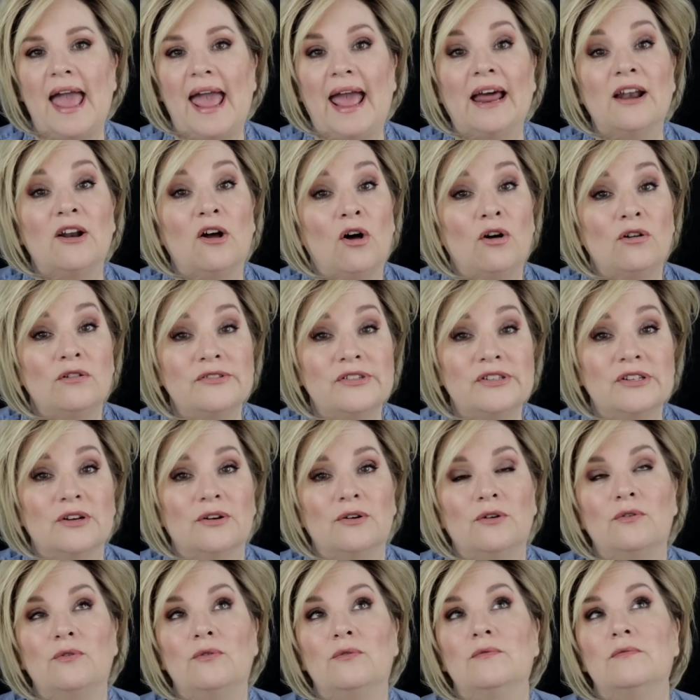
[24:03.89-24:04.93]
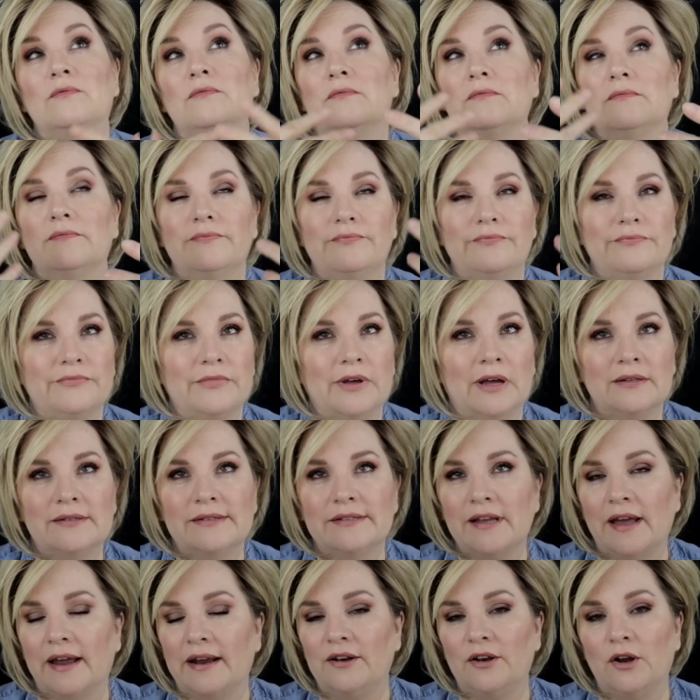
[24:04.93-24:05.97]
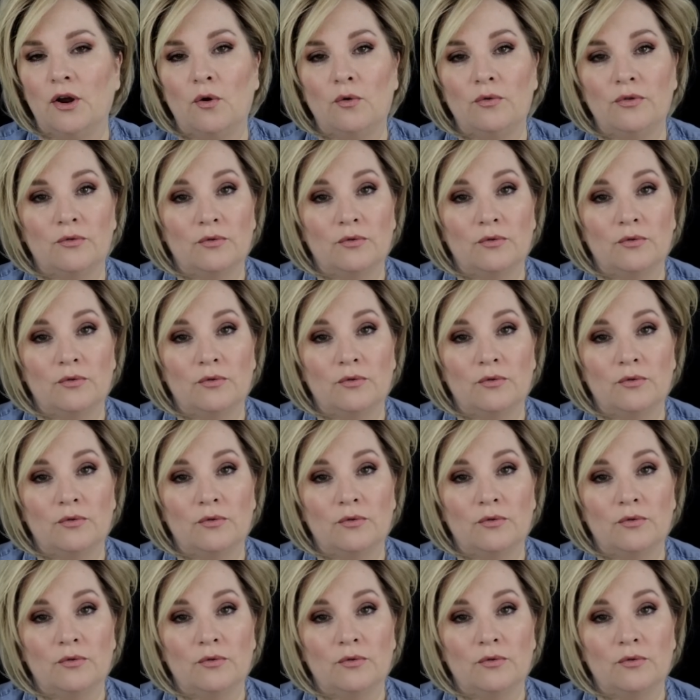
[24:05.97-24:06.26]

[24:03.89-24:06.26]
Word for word: And also a side note,